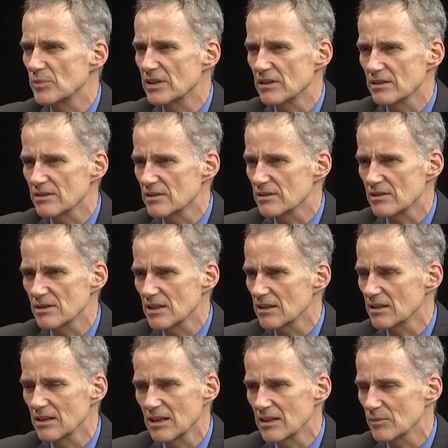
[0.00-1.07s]
because there's not a
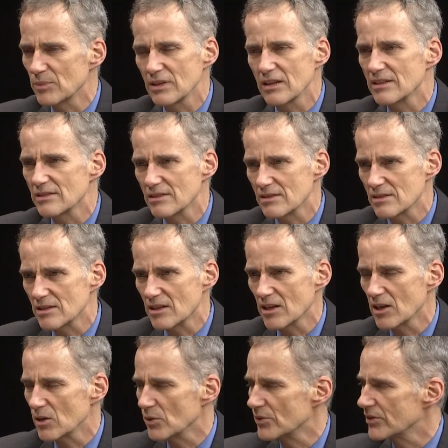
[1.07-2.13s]
lot of places to
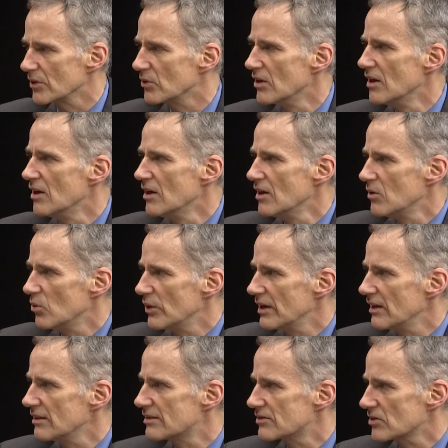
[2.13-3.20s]
go. So
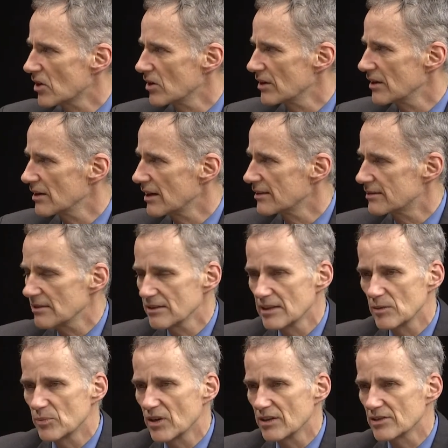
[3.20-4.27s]
we started a Sunday
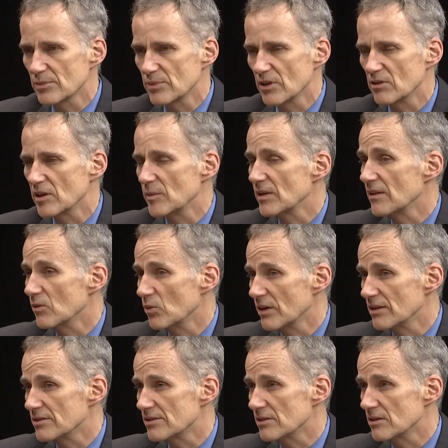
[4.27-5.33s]
brunch program in the
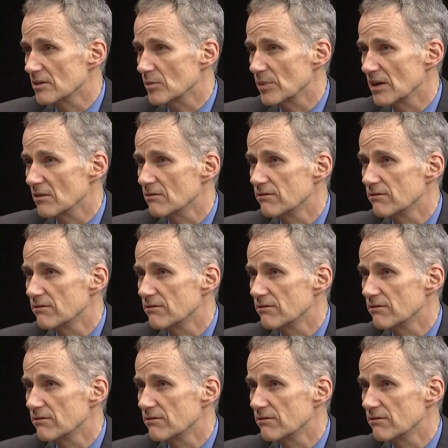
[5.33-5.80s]
winter about